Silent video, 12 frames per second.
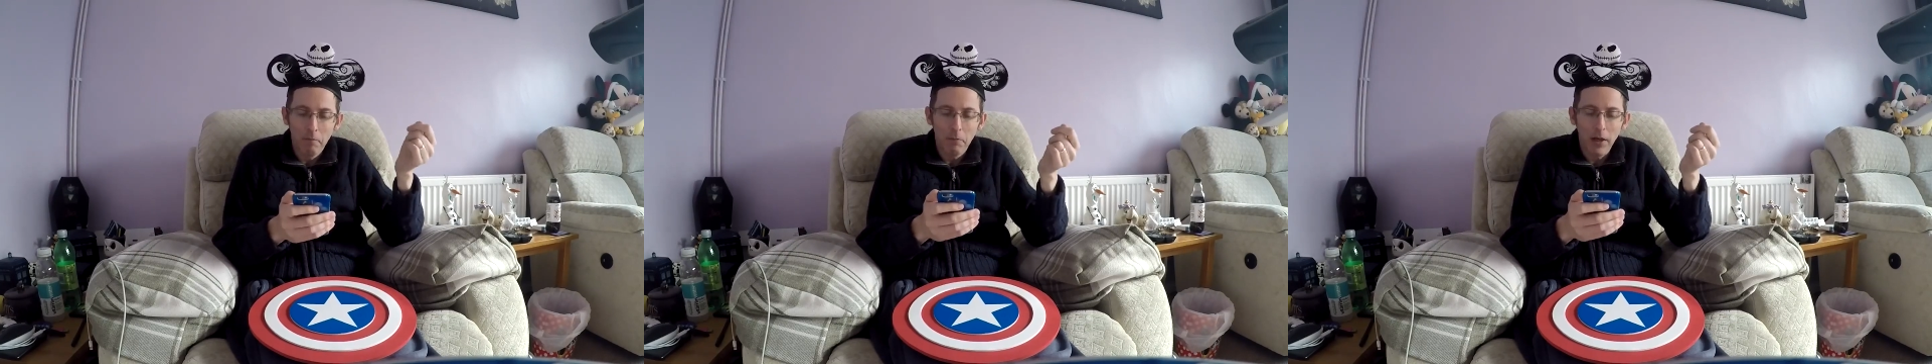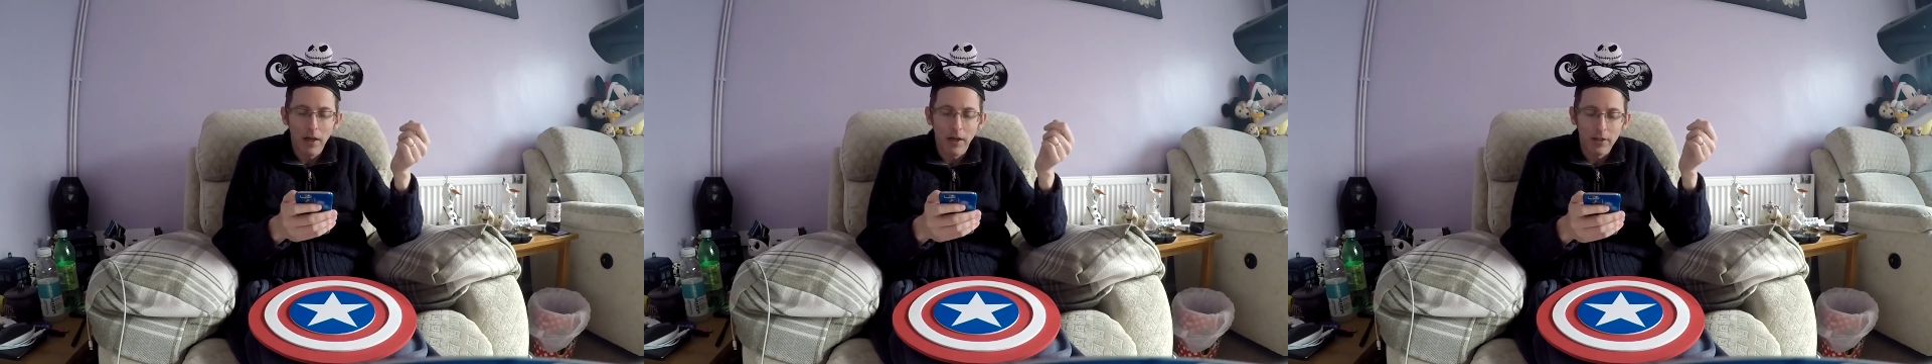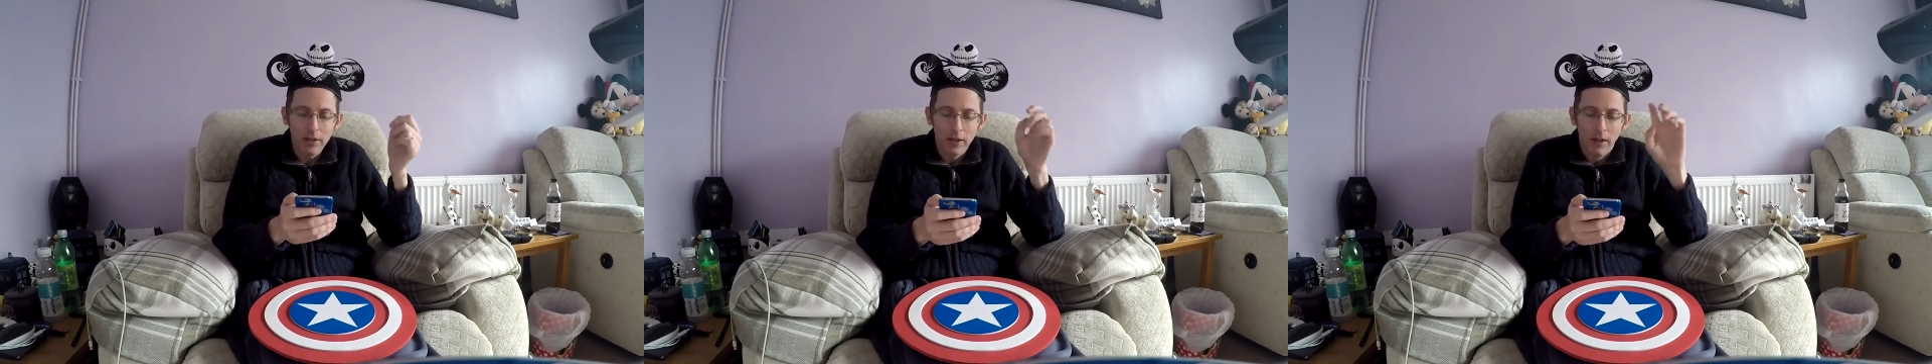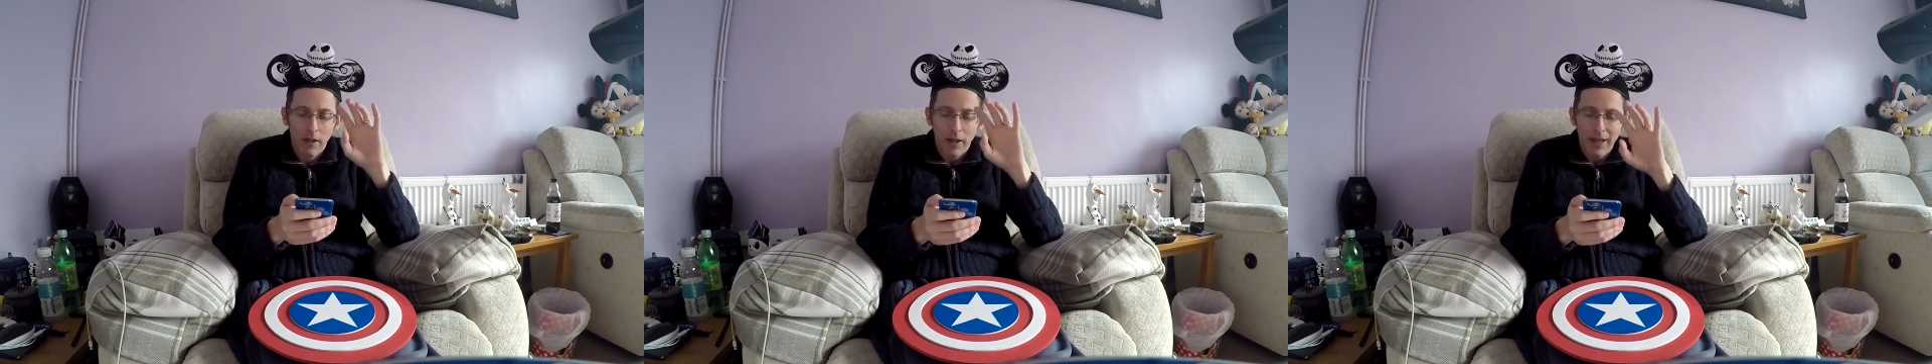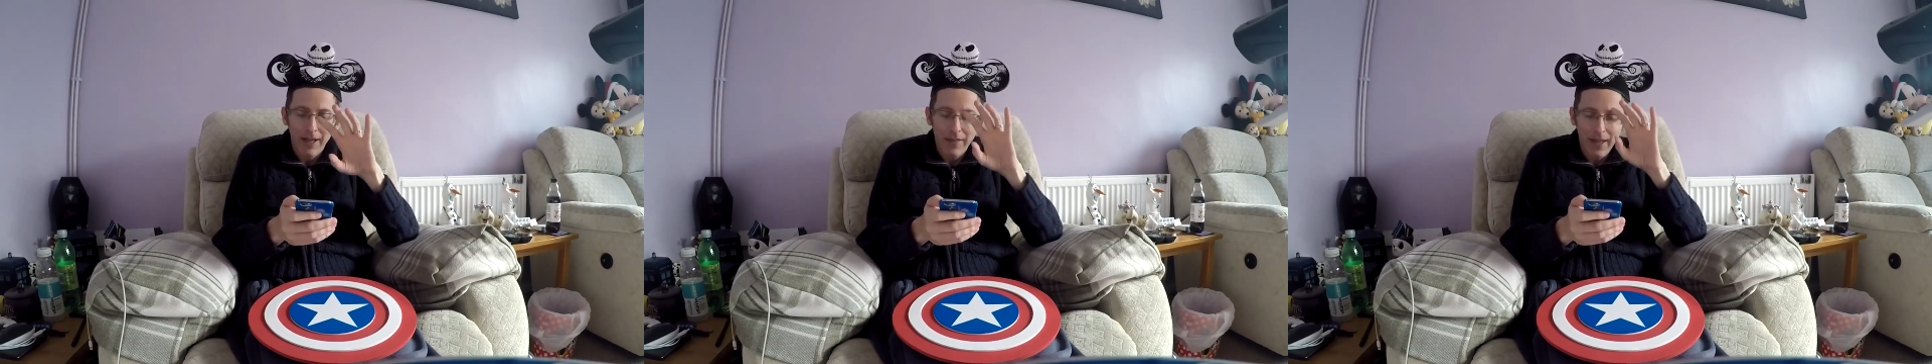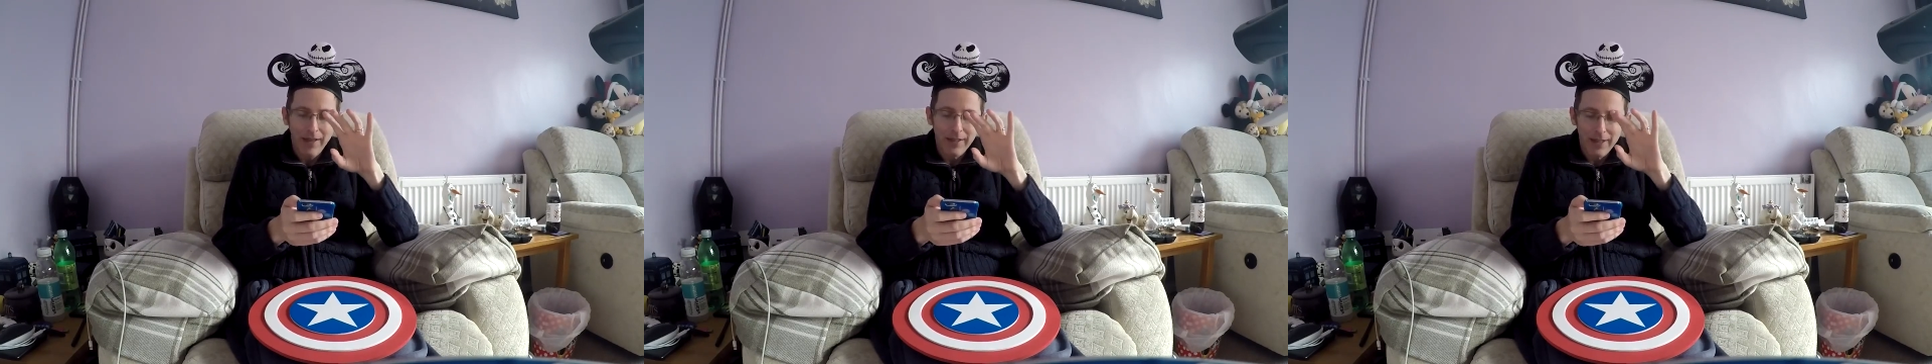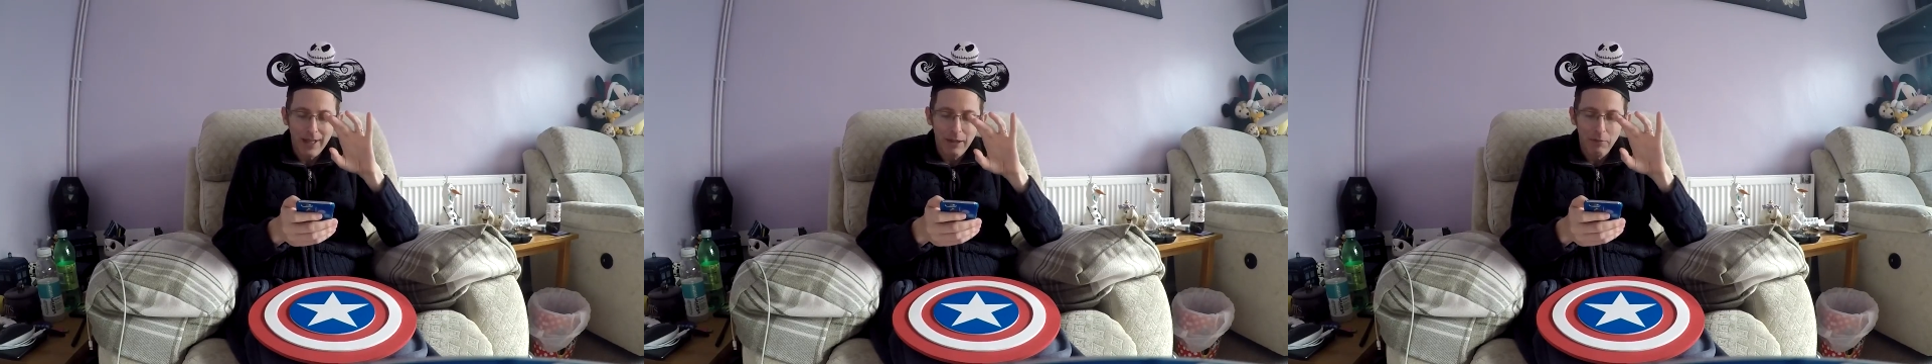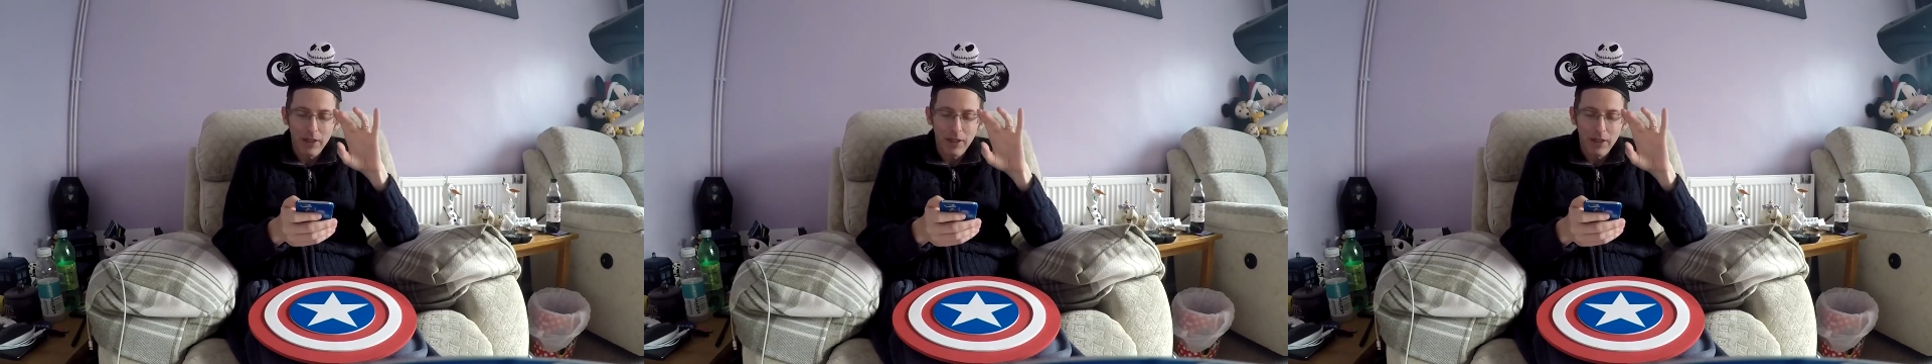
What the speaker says: But in that same